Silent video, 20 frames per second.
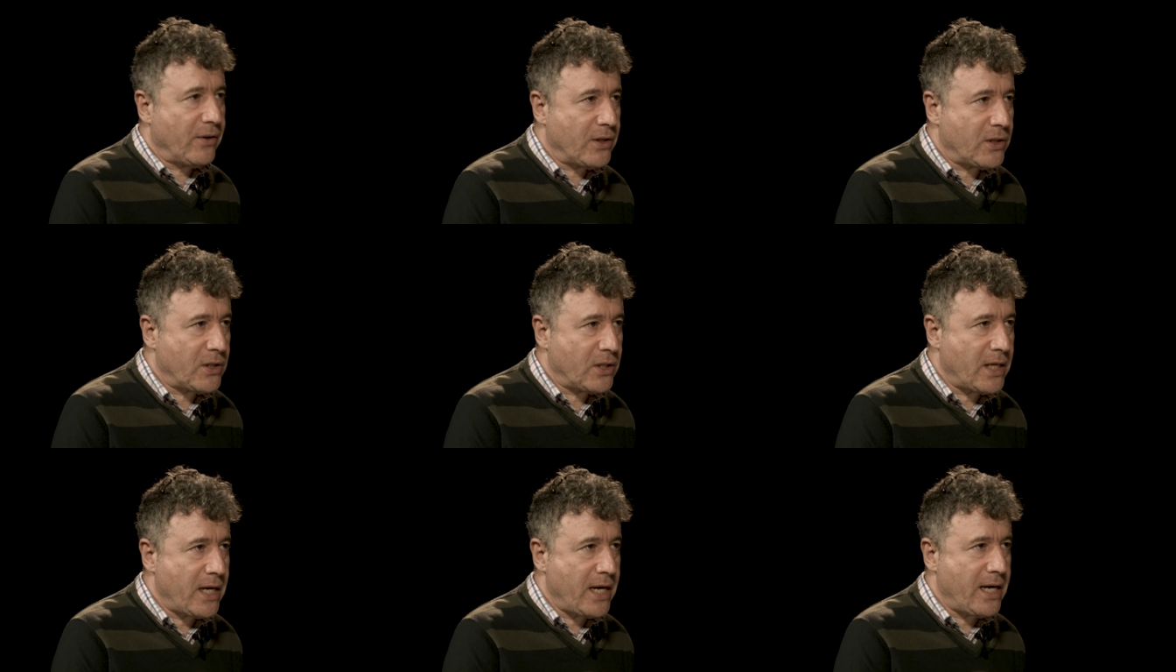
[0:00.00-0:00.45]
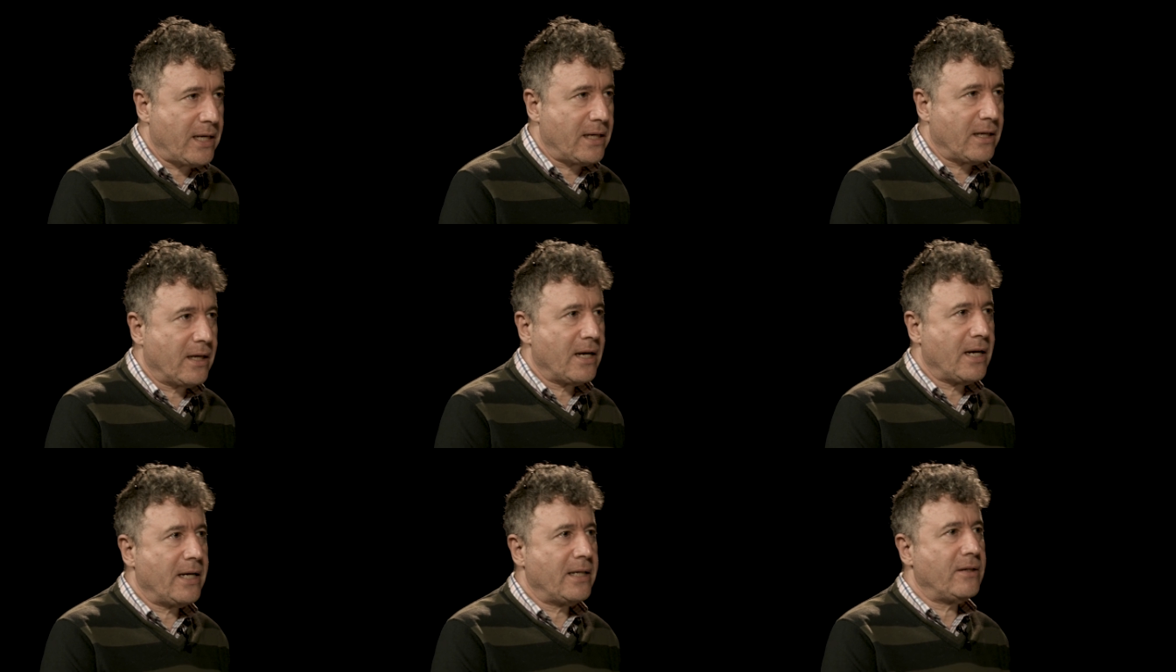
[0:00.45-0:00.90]
the scene,
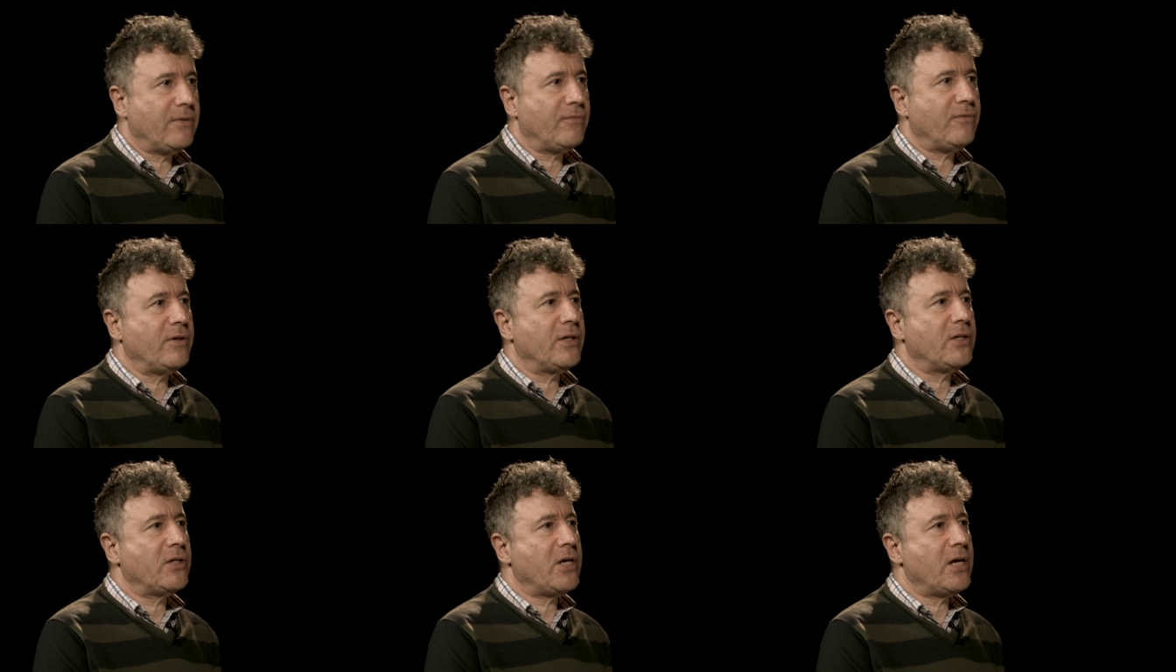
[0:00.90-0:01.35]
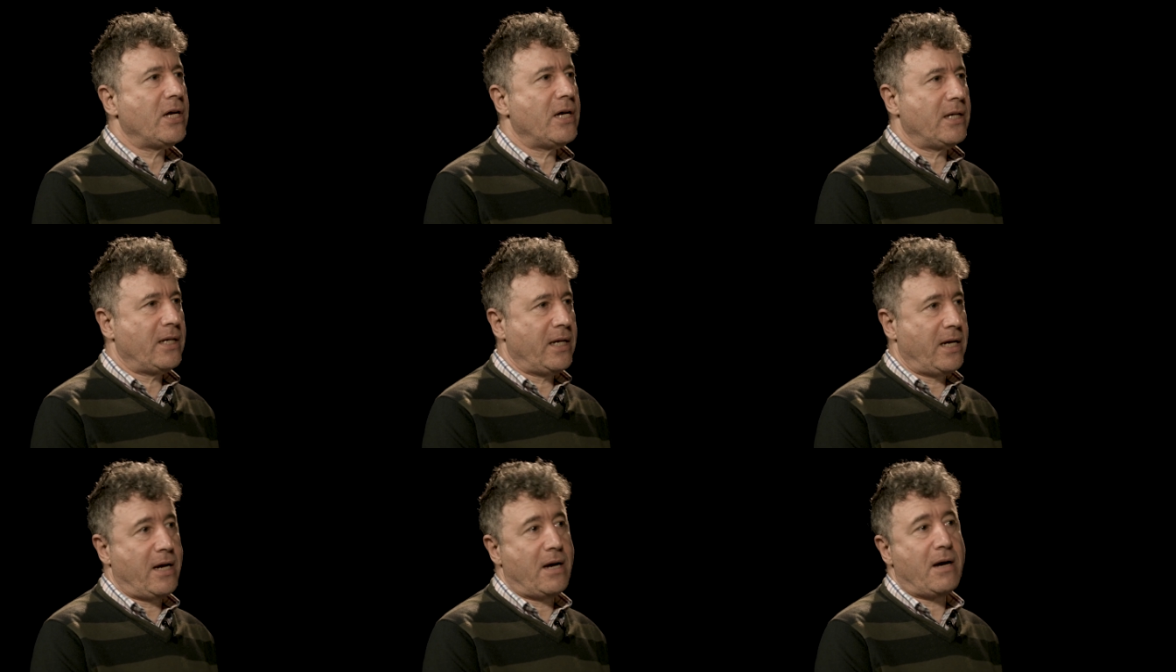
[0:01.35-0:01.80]
a kind of
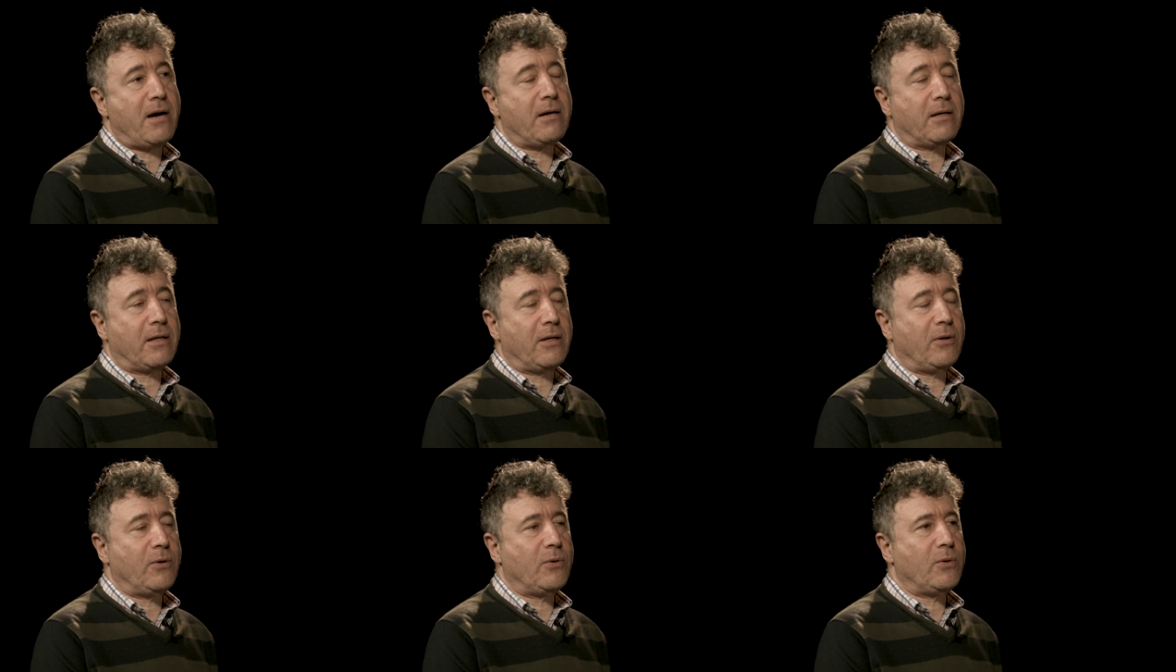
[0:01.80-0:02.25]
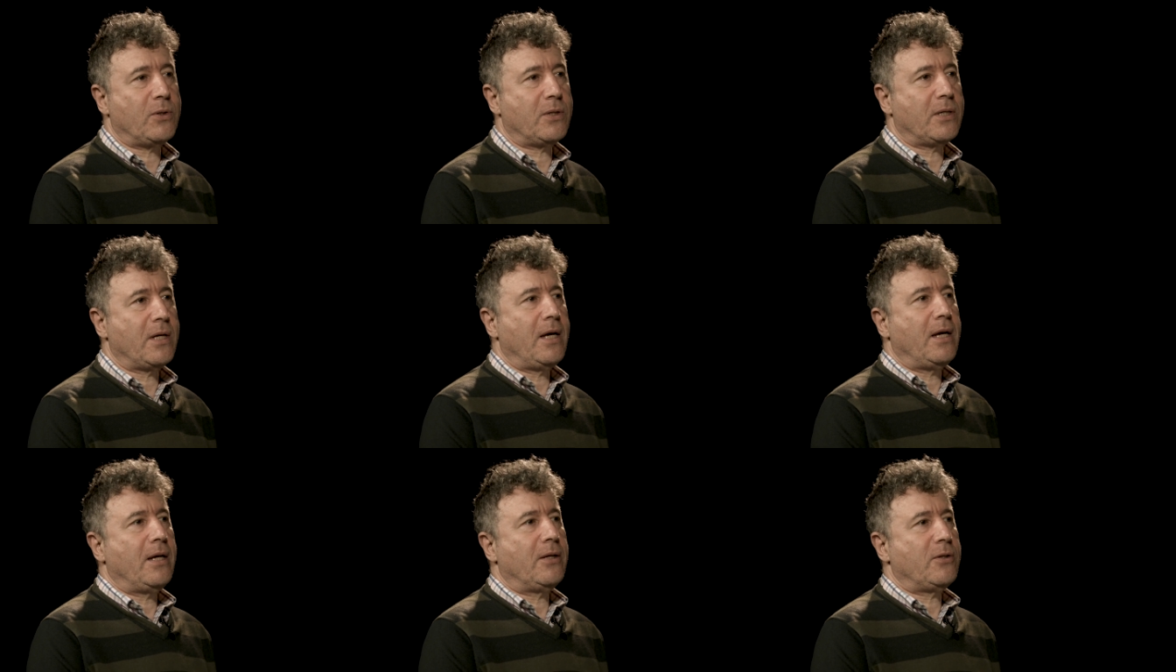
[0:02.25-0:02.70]
return, he argues,
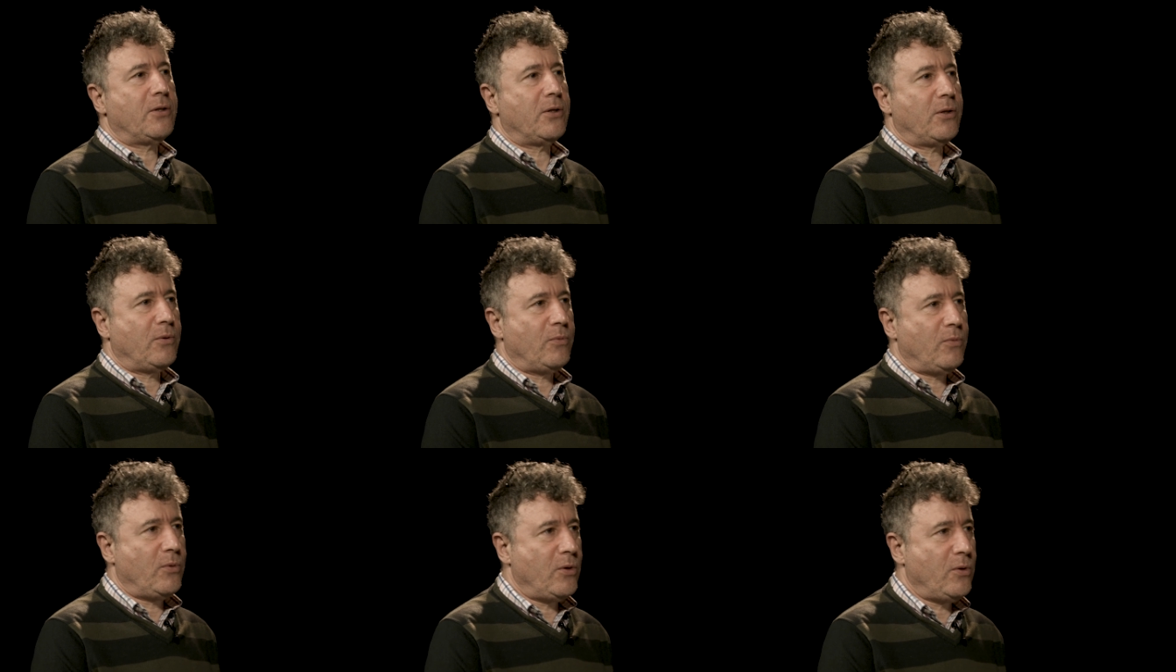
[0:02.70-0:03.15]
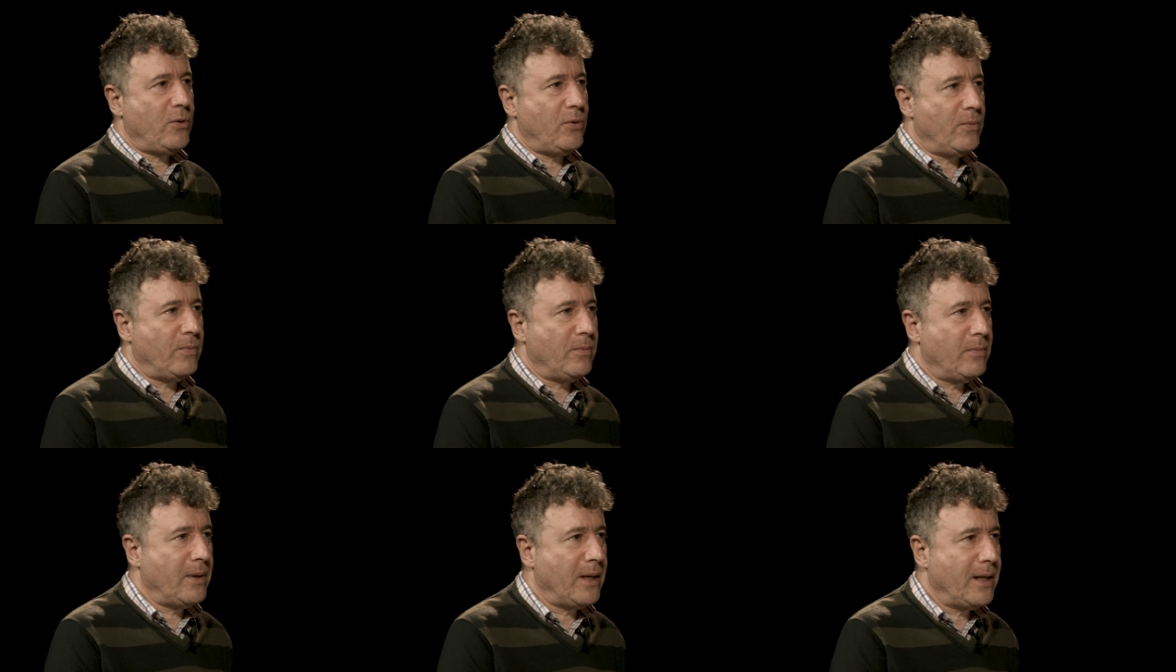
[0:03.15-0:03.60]
to the
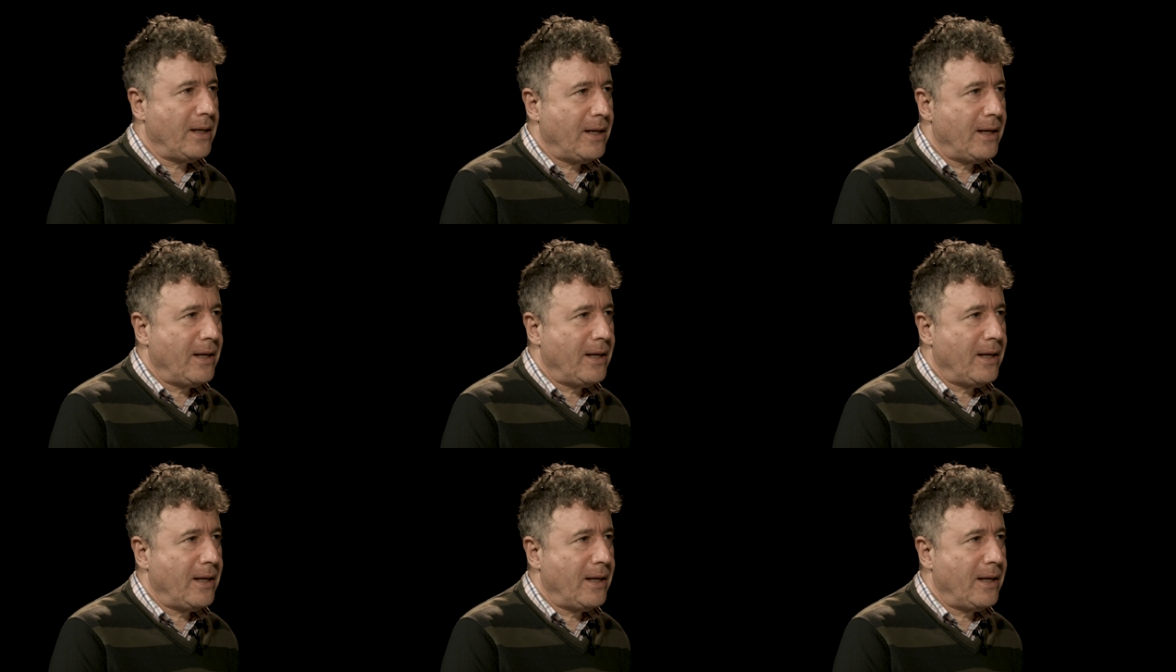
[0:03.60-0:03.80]
womb.